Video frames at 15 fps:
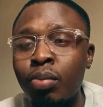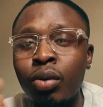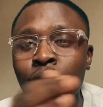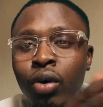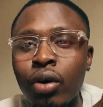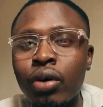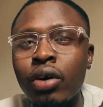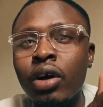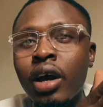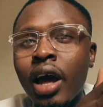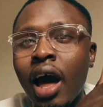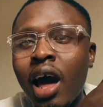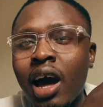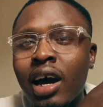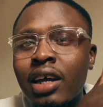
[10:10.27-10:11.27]
but
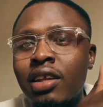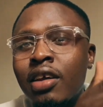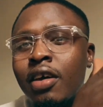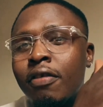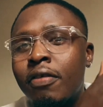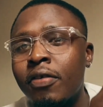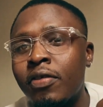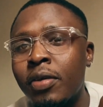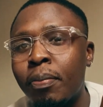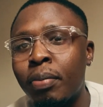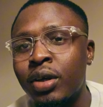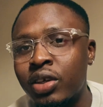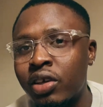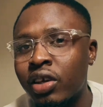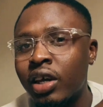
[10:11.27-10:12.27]
I had
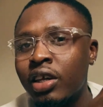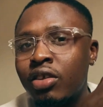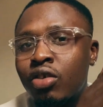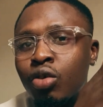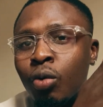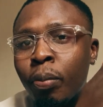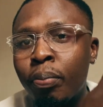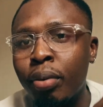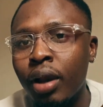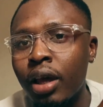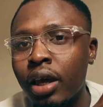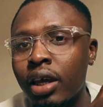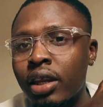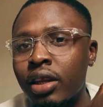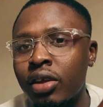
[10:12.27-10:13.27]
50% to
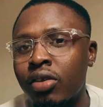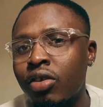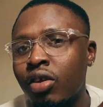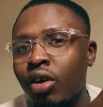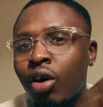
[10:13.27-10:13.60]
play in it,